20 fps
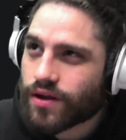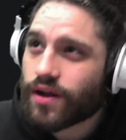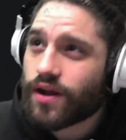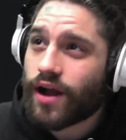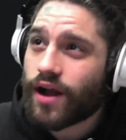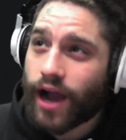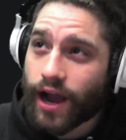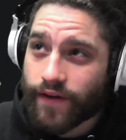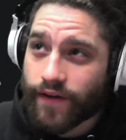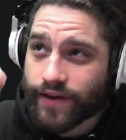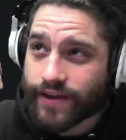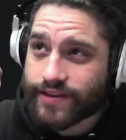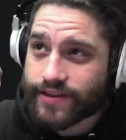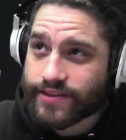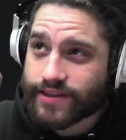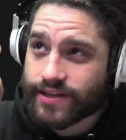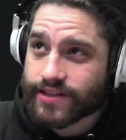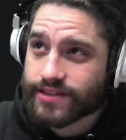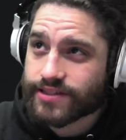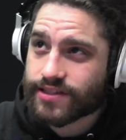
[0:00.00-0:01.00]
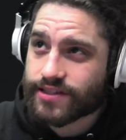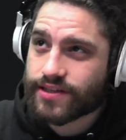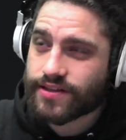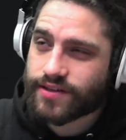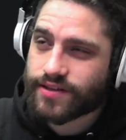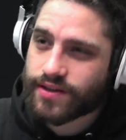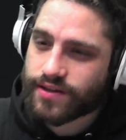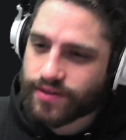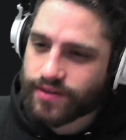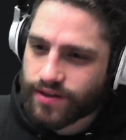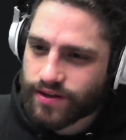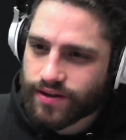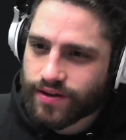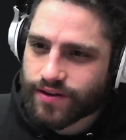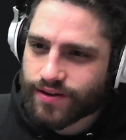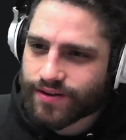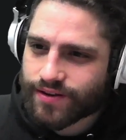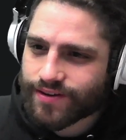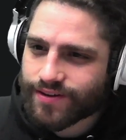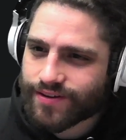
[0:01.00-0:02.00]
I like this.
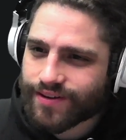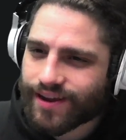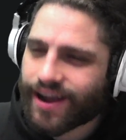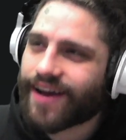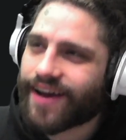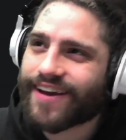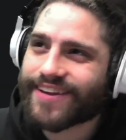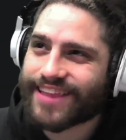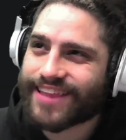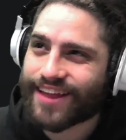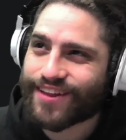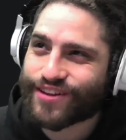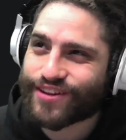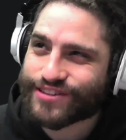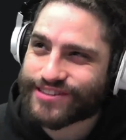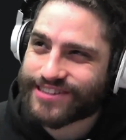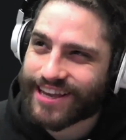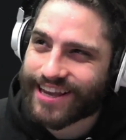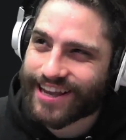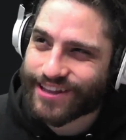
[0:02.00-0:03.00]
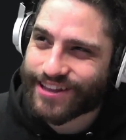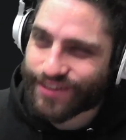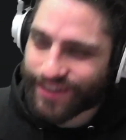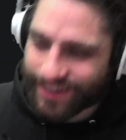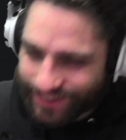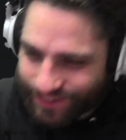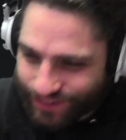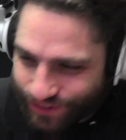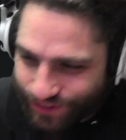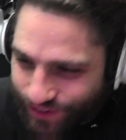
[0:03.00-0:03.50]
I like that little ting at the end too.